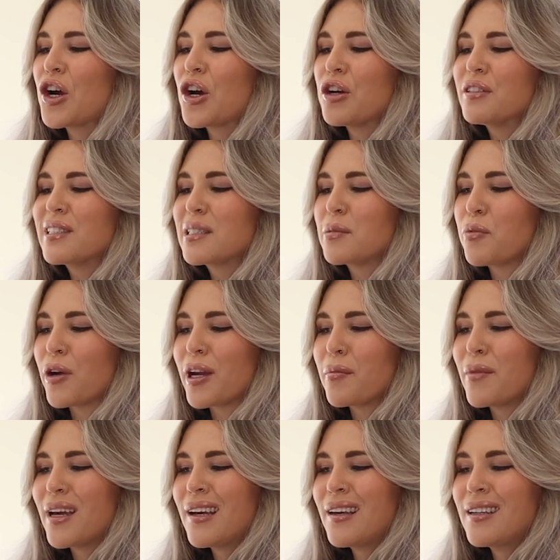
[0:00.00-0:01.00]
Girl Spring
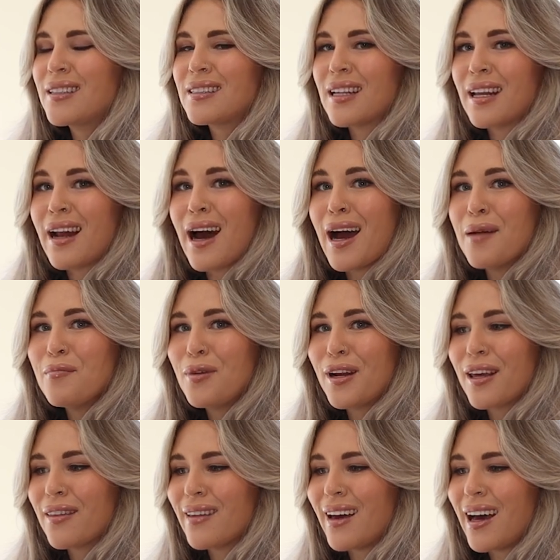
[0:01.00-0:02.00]
Mix, and I'm
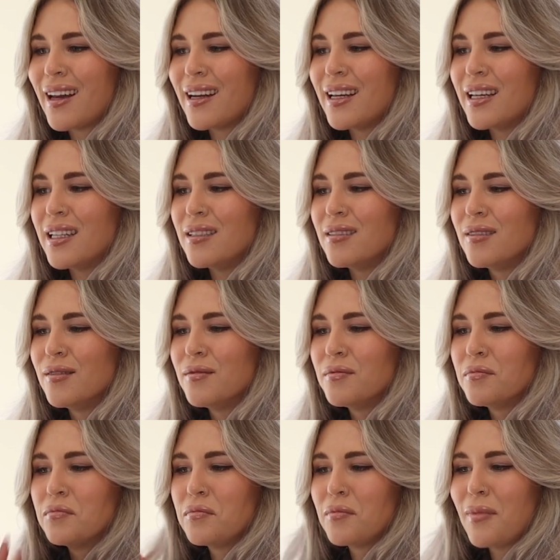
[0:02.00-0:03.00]
putting that in
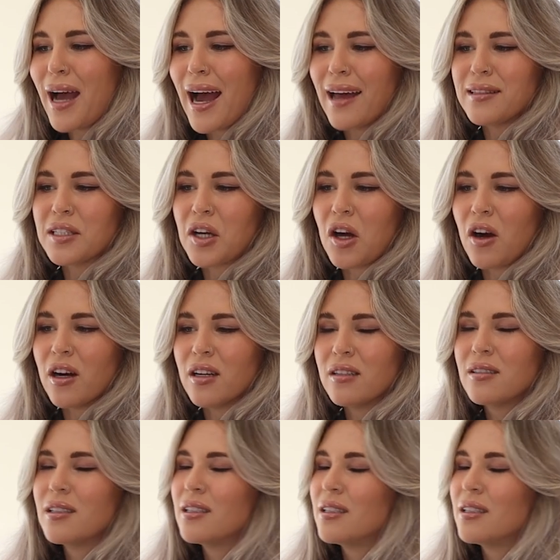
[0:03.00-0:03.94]
add to cart.